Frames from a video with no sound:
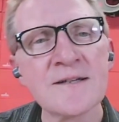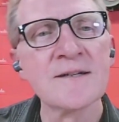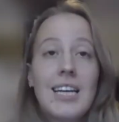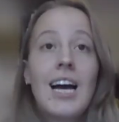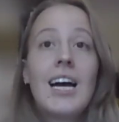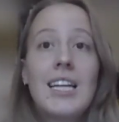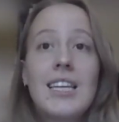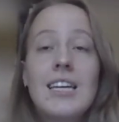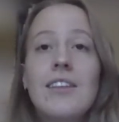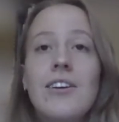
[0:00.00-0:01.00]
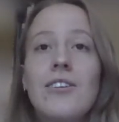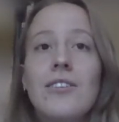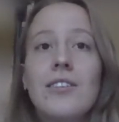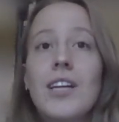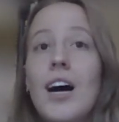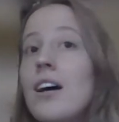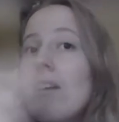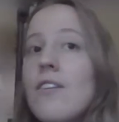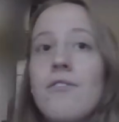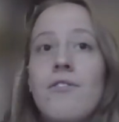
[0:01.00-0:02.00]
Yeah, I think there are a lot
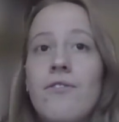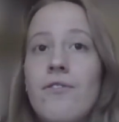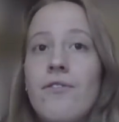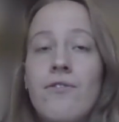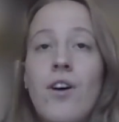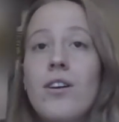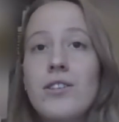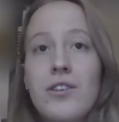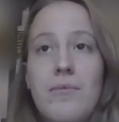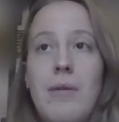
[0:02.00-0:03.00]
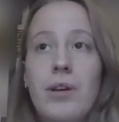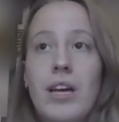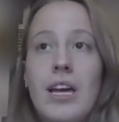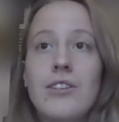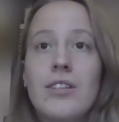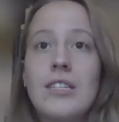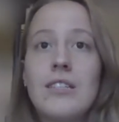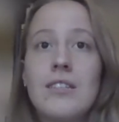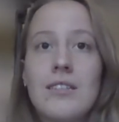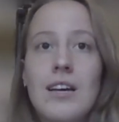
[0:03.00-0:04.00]
of far term
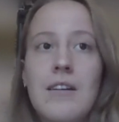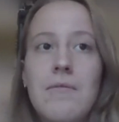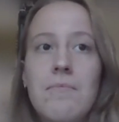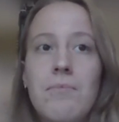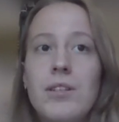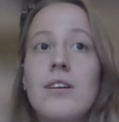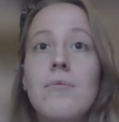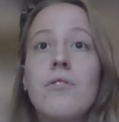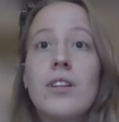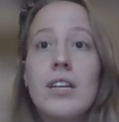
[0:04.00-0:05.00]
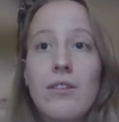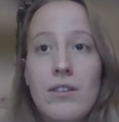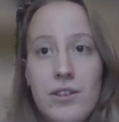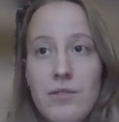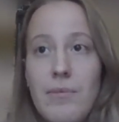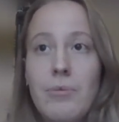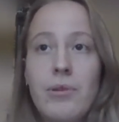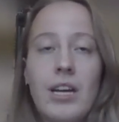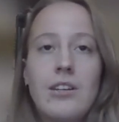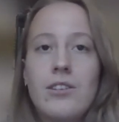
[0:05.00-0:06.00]
applications, um, but some of the nearer term
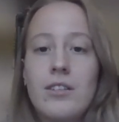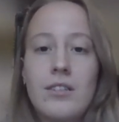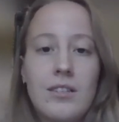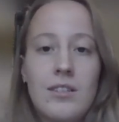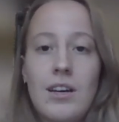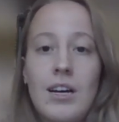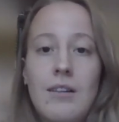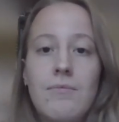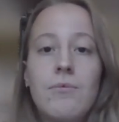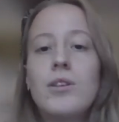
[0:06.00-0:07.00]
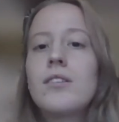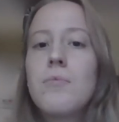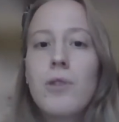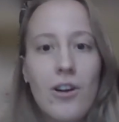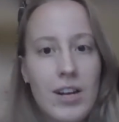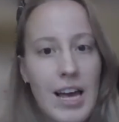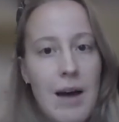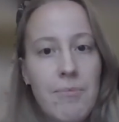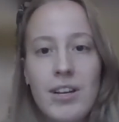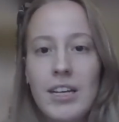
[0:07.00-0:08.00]
applications, um, well, some are already
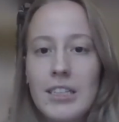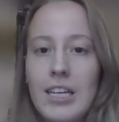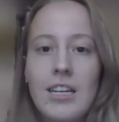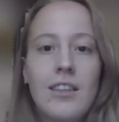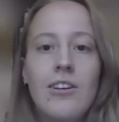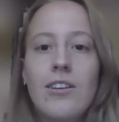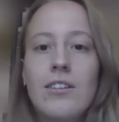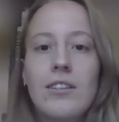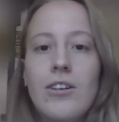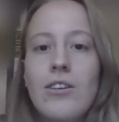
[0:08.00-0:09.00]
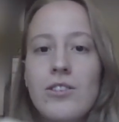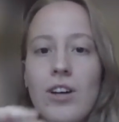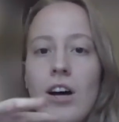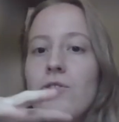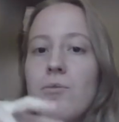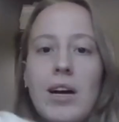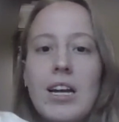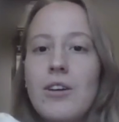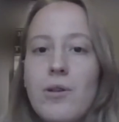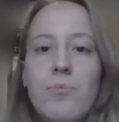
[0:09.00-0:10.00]
happening. Like there, there are soft
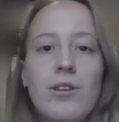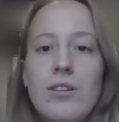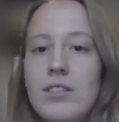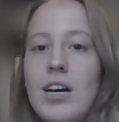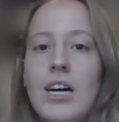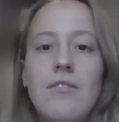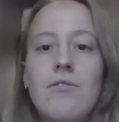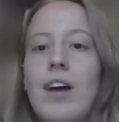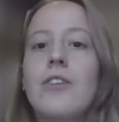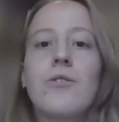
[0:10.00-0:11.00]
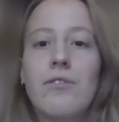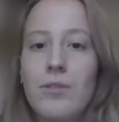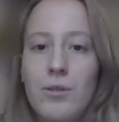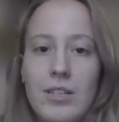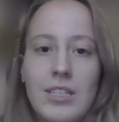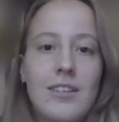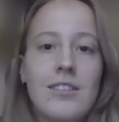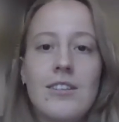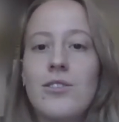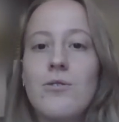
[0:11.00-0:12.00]
robotic grippers on factory floors because
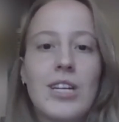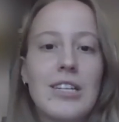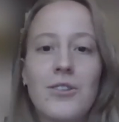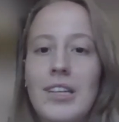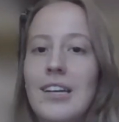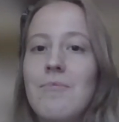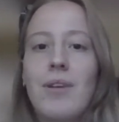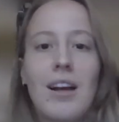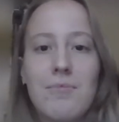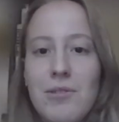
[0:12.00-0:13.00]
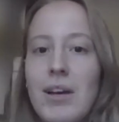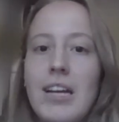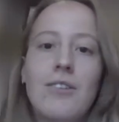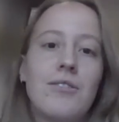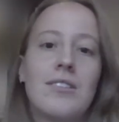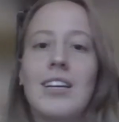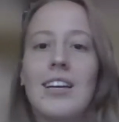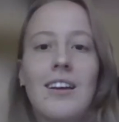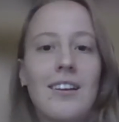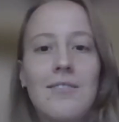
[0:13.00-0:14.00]
they're so gentle, they can pick up tomatoes. They can,